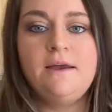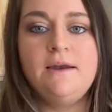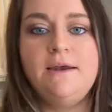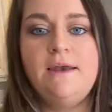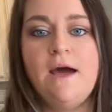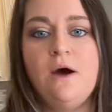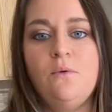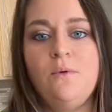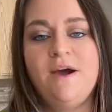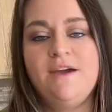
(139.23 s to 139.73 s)

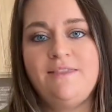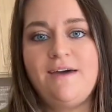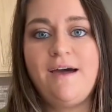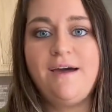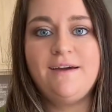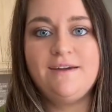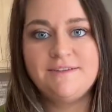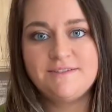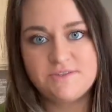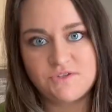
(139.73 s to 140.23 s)
Now while
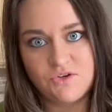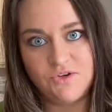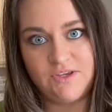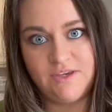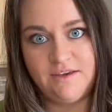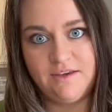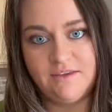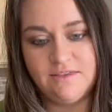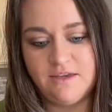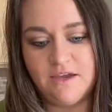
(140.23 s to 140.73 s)
that is
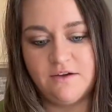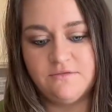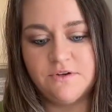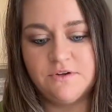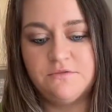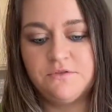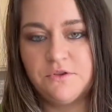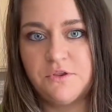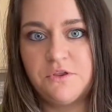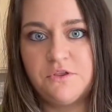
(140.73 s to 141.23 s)
cooking in the oven
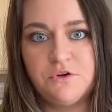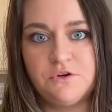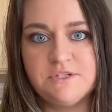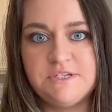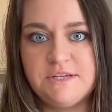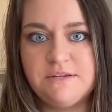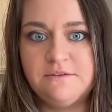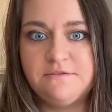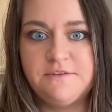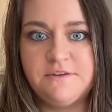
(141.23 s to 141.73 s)
for the
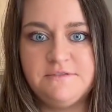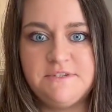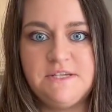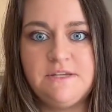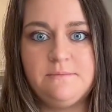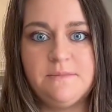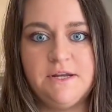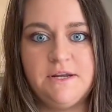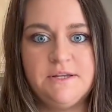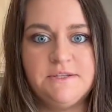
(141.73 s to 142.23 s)
13 to 15
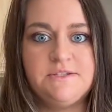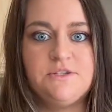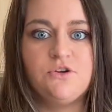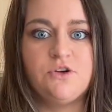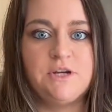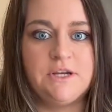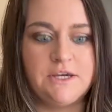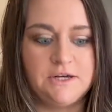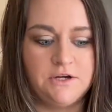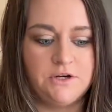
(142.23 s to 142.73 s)
minutes, you're
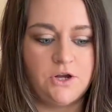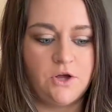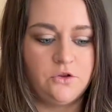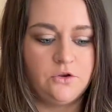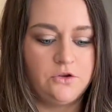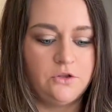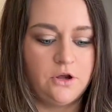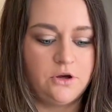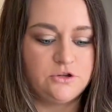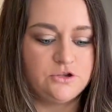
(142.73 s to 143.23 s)
gonna get another
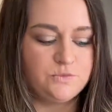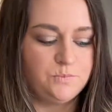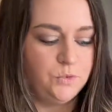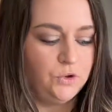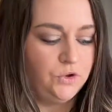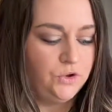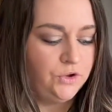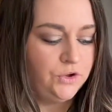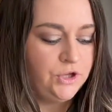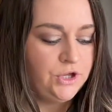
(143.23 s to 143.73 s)
large
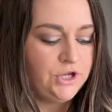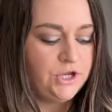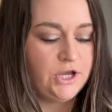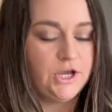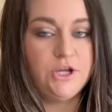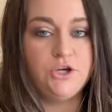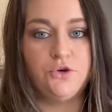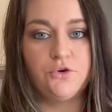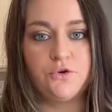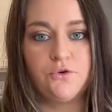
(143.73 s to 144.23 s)
bowl and
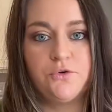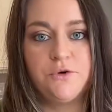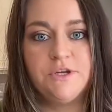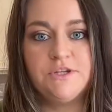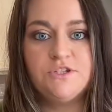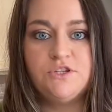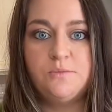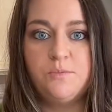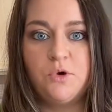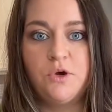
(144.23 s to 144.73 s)
you're going
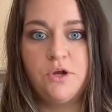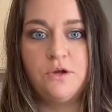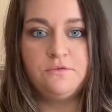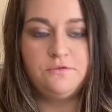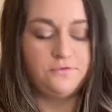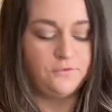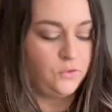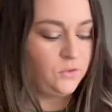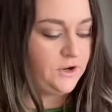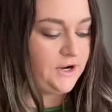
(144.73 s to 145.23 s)
to put
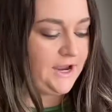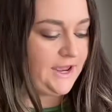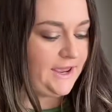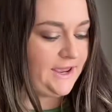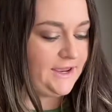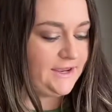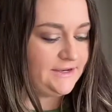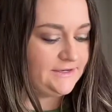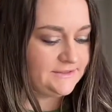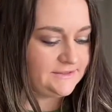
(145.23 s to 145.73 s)
4
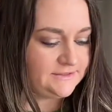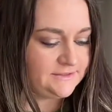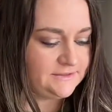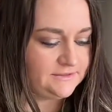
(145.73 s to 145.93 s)
eggs.